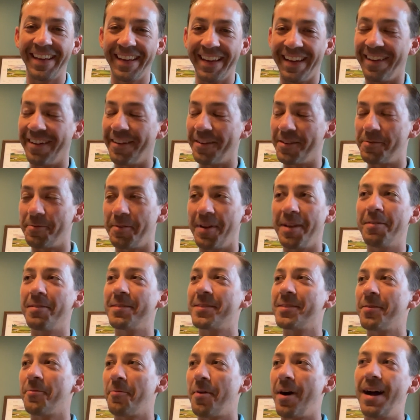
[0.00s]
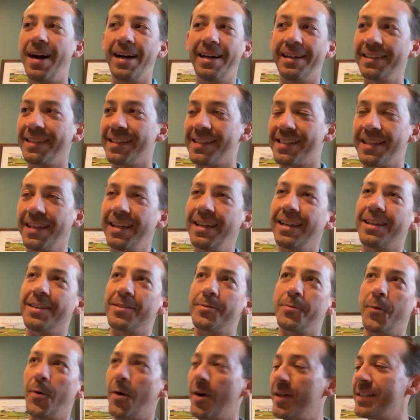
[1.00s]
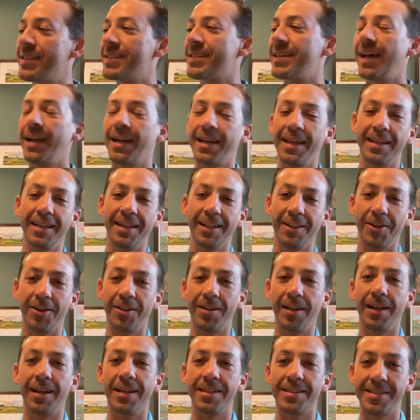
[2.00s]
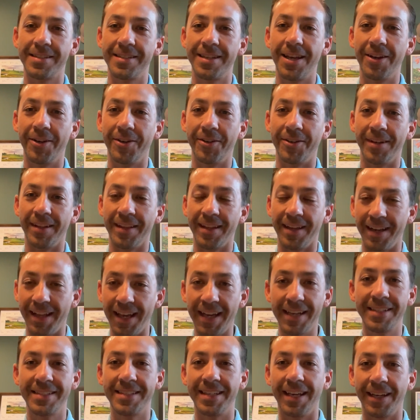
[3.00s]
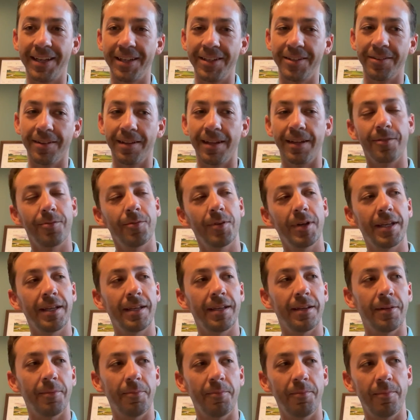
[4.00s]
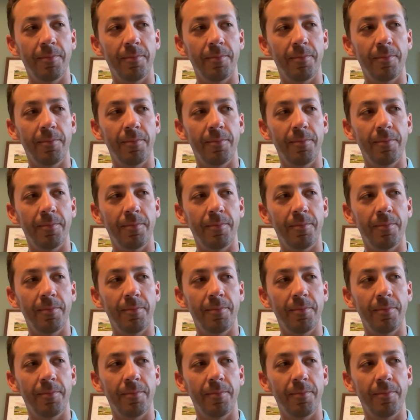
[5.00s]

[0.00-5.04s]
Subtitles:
Yeah, it was the wildest thing, because 1 second it looked like it snowed, and the next second you're like, wait a